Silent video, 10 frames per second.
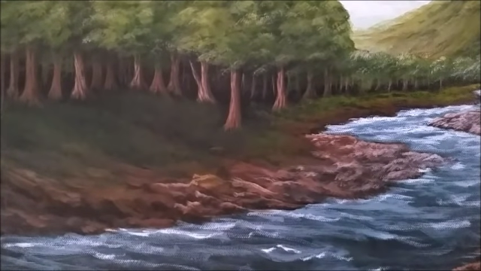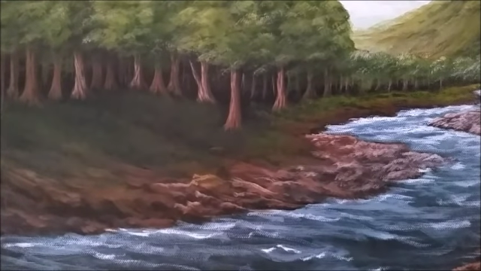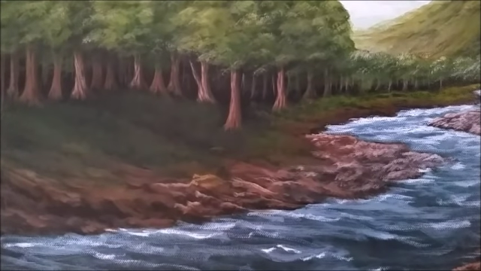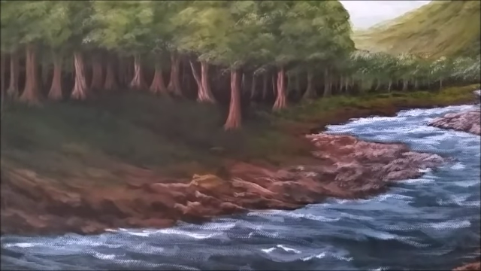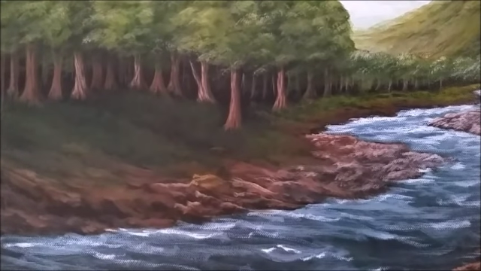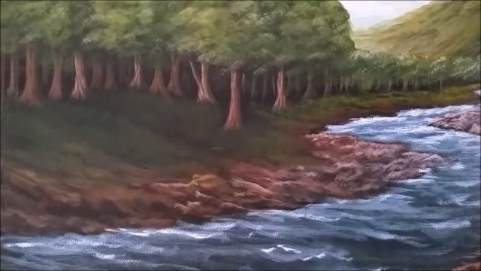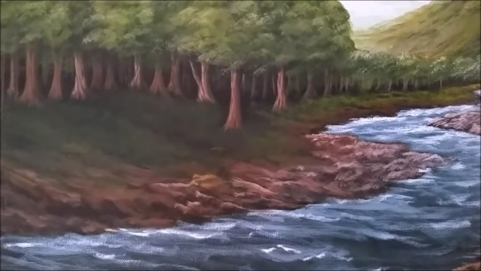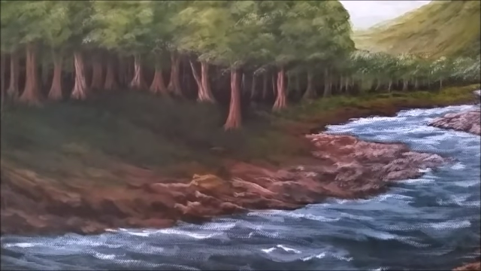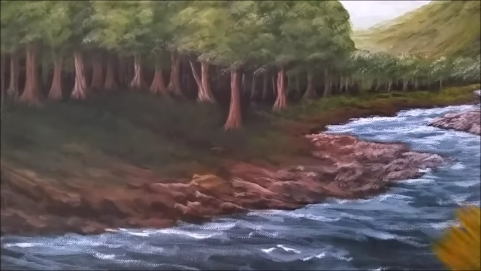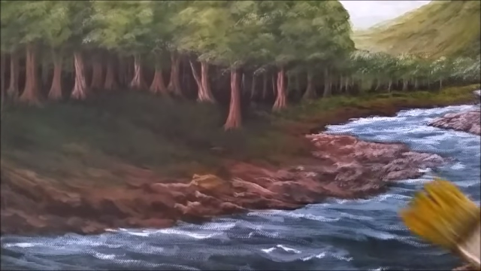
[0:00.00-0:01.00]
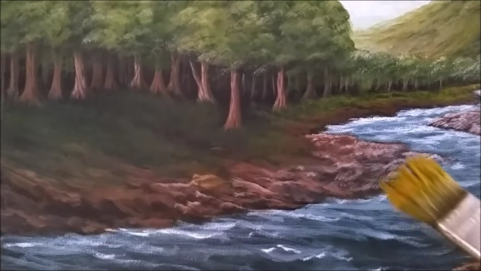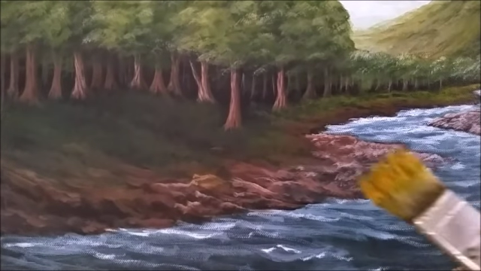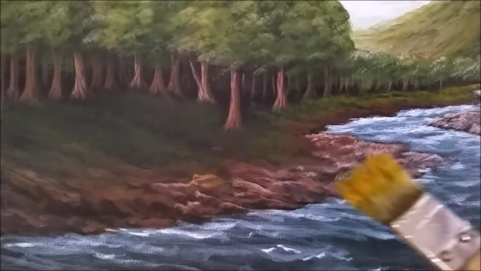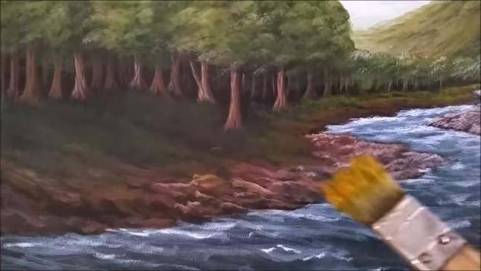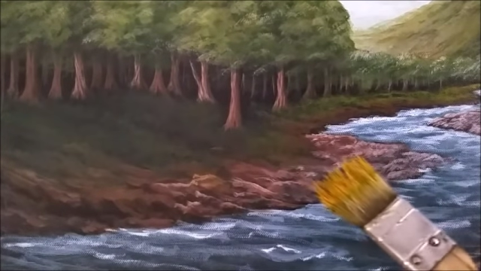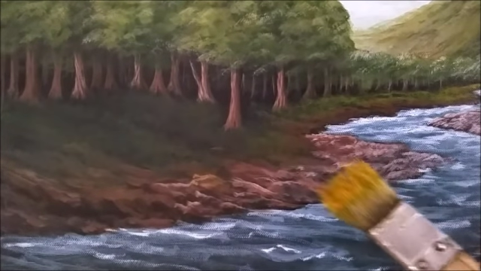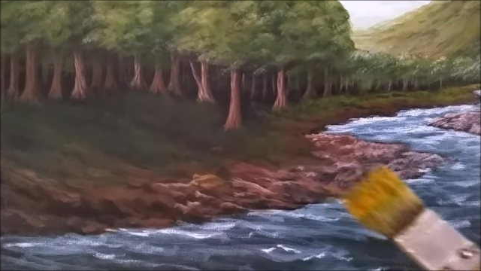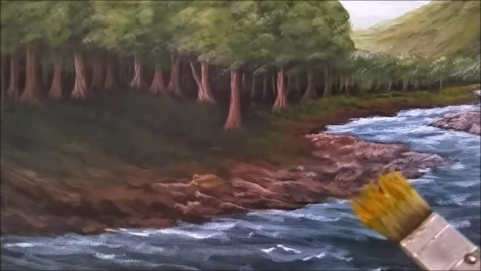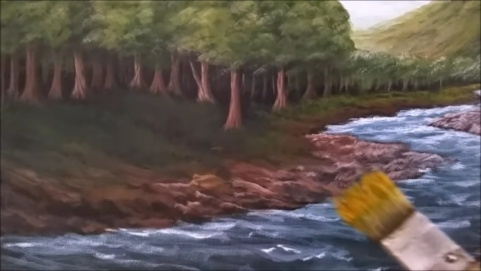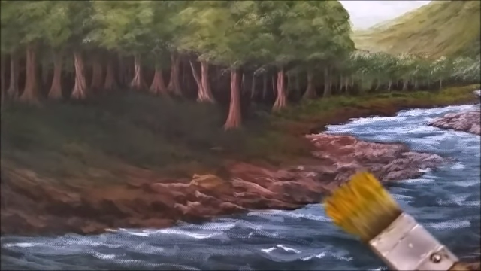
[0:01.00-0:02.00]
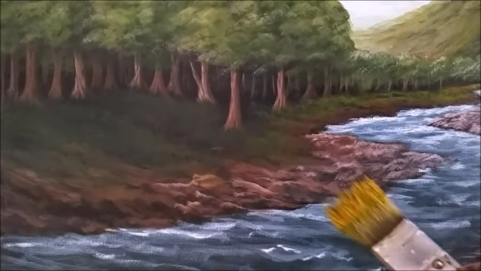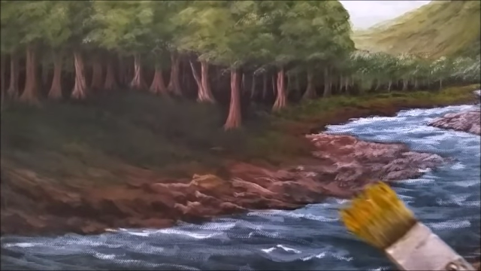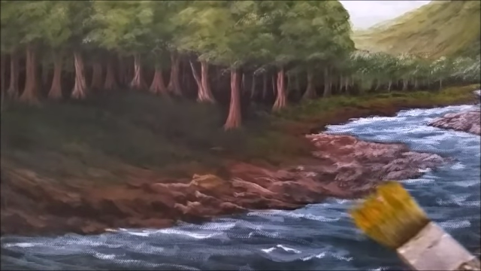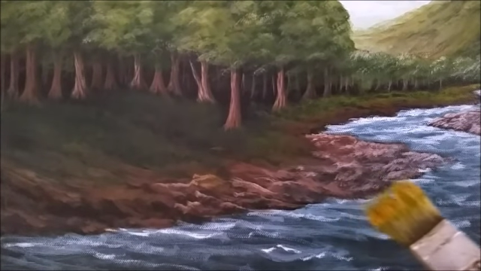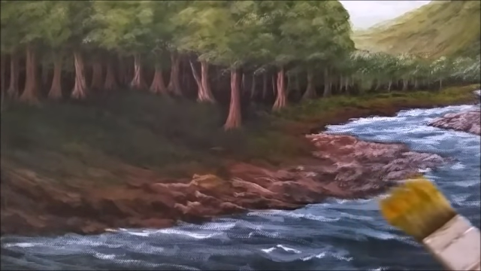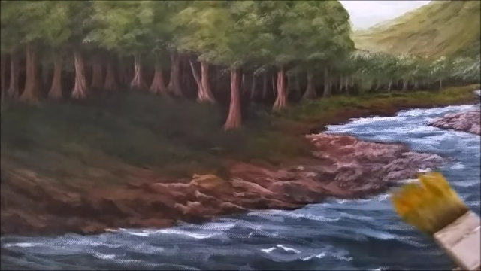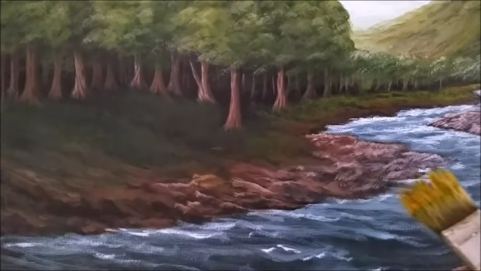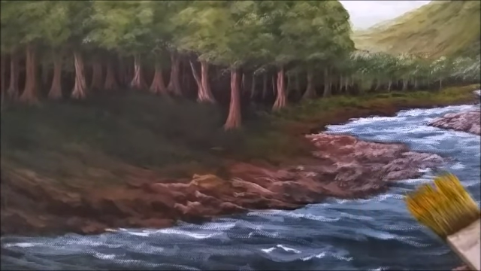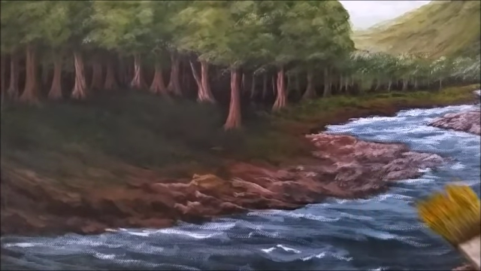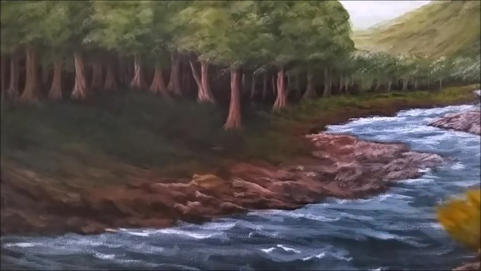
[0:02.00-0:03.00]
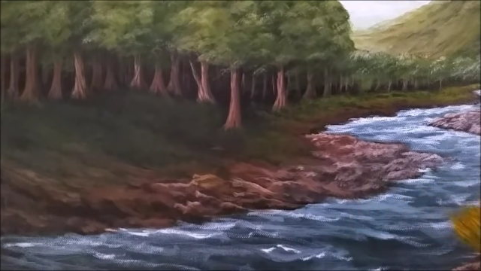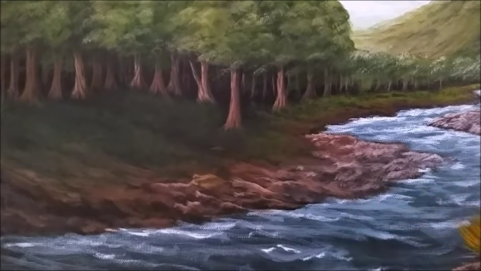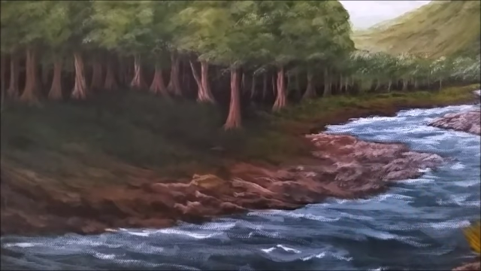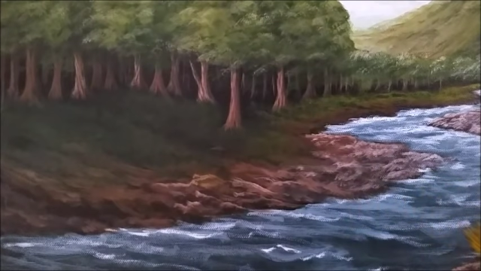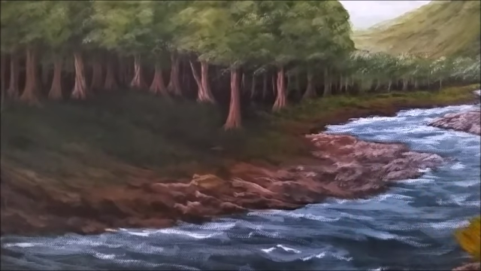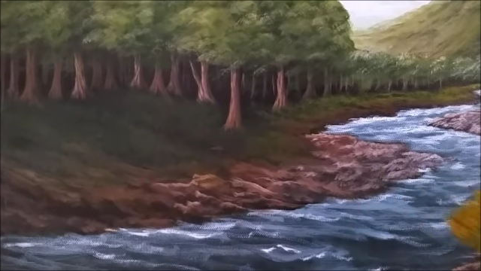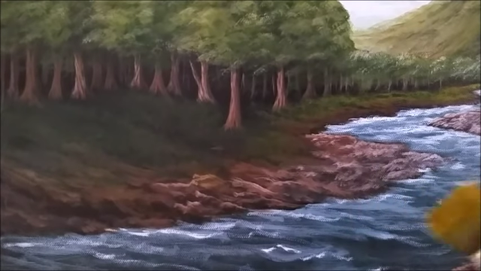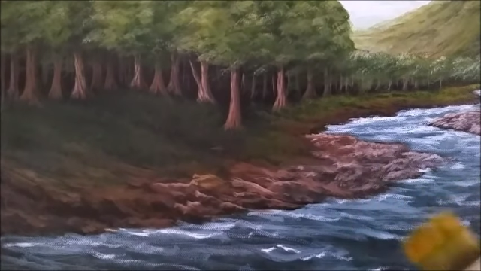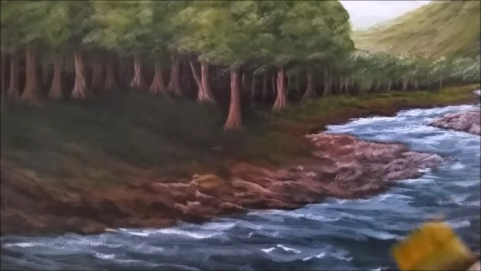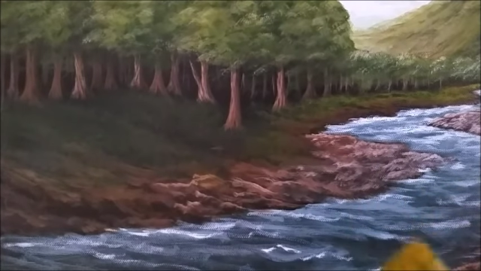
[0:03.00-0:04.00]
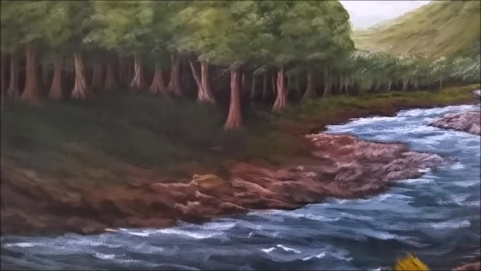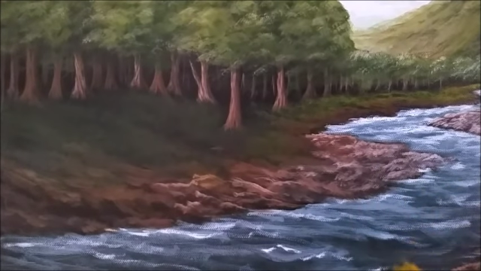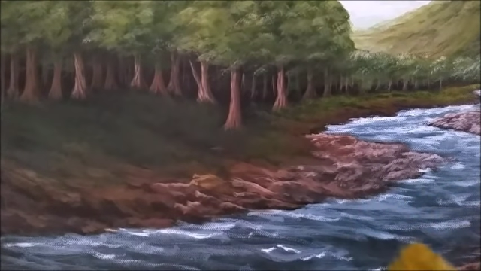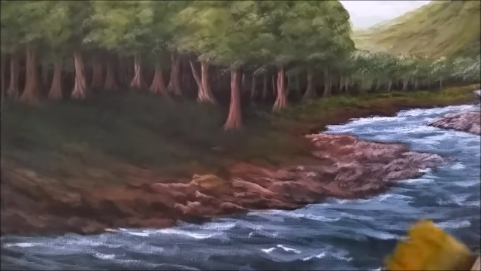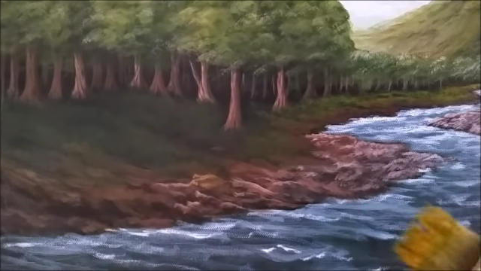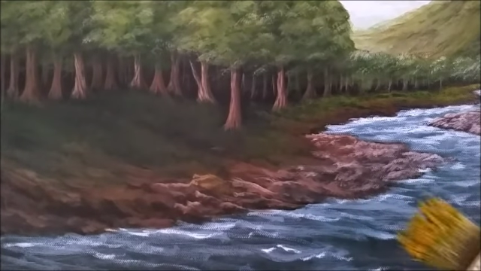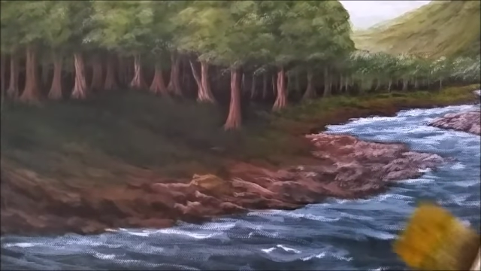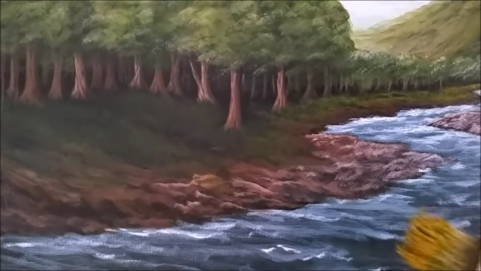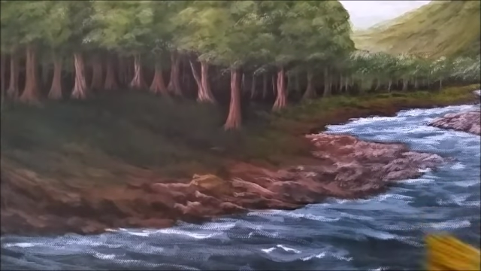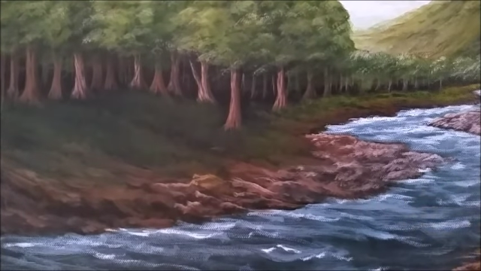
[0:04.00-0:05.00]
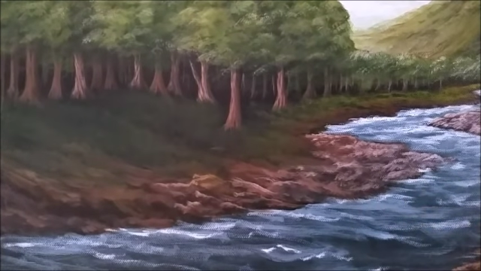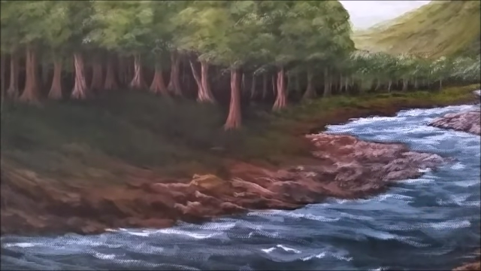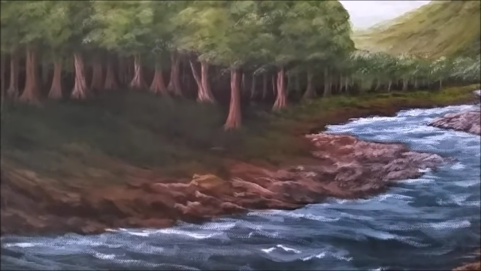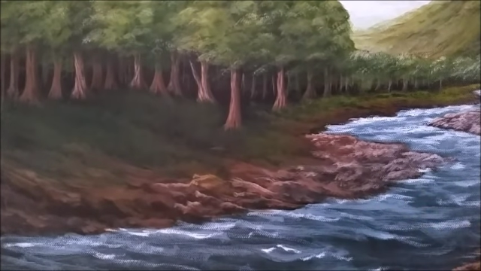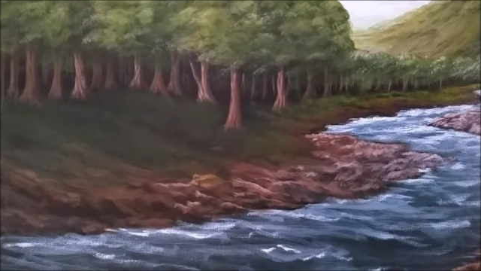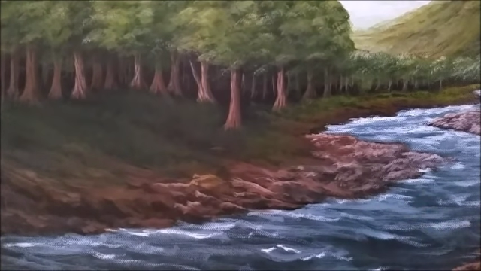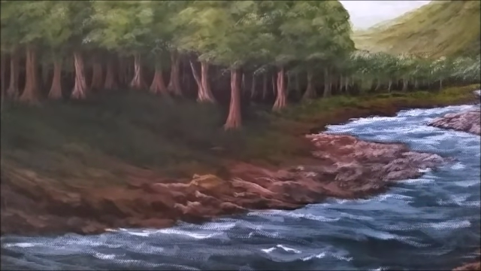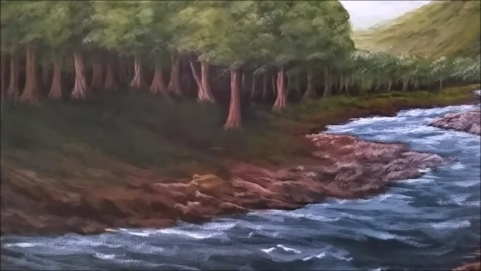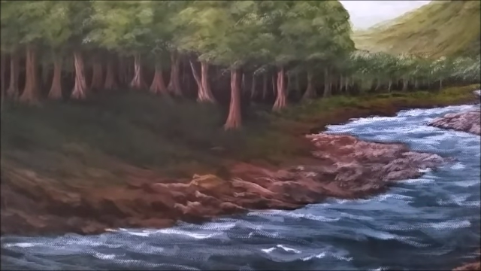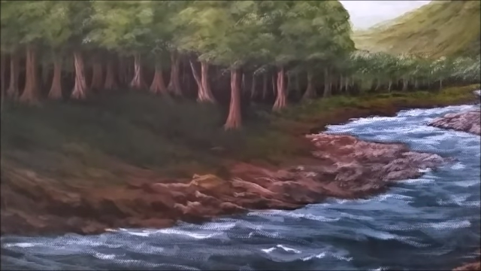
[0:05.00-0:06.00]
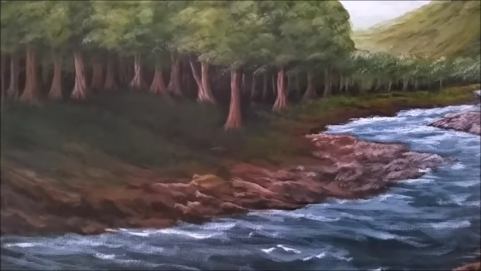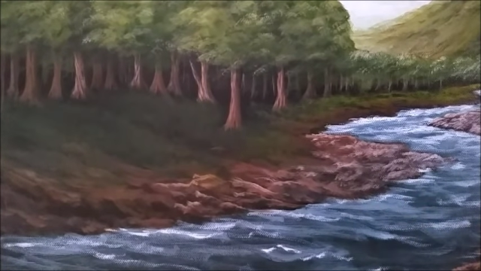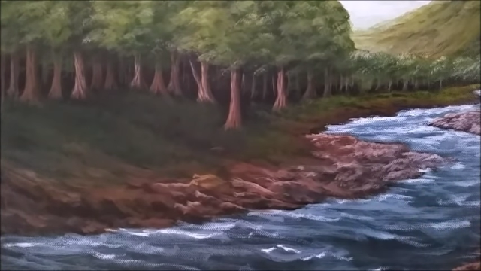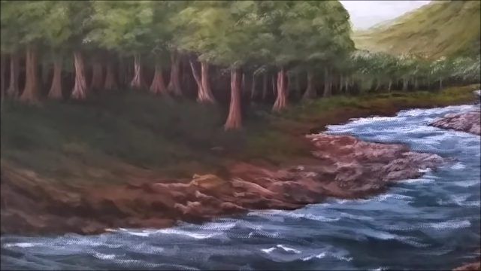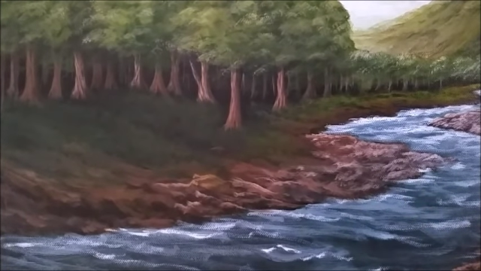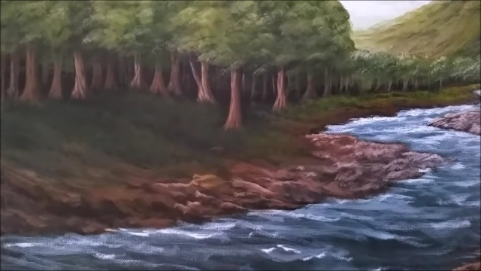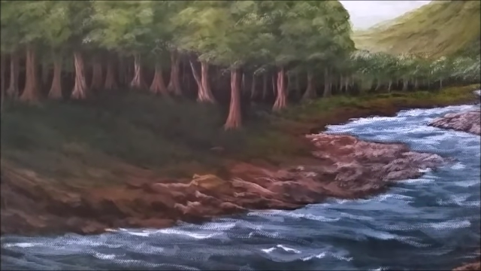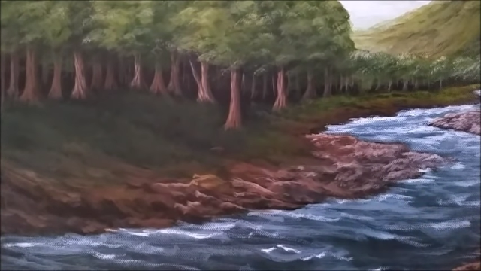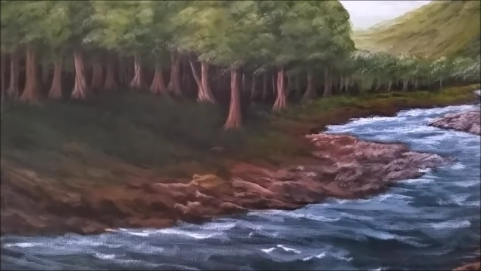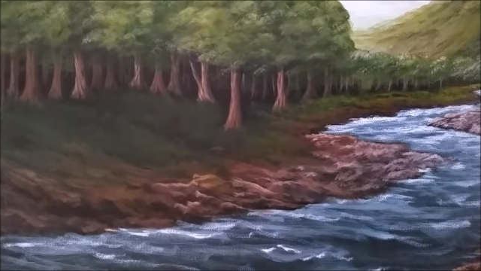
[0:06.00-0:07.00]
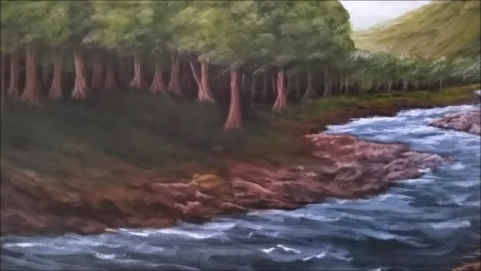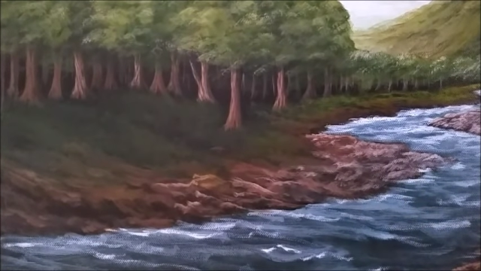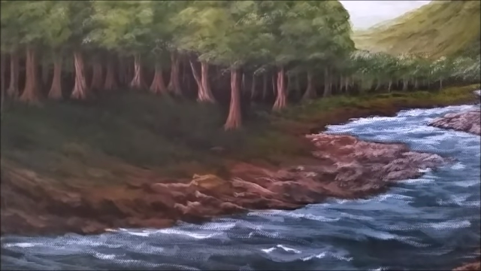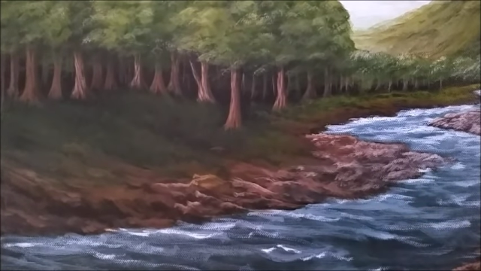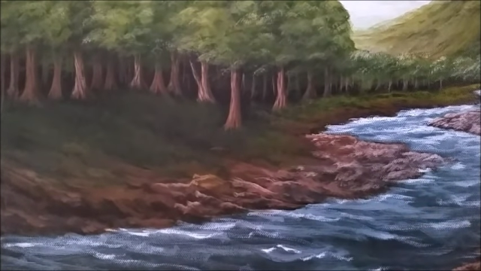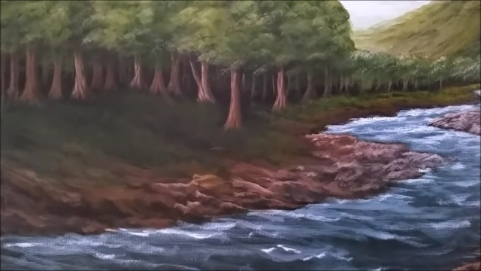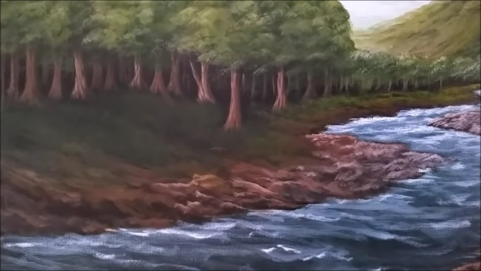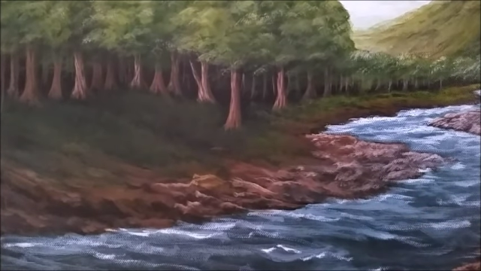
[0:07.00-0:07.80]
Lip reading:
No face is visible, so there are no lips to read.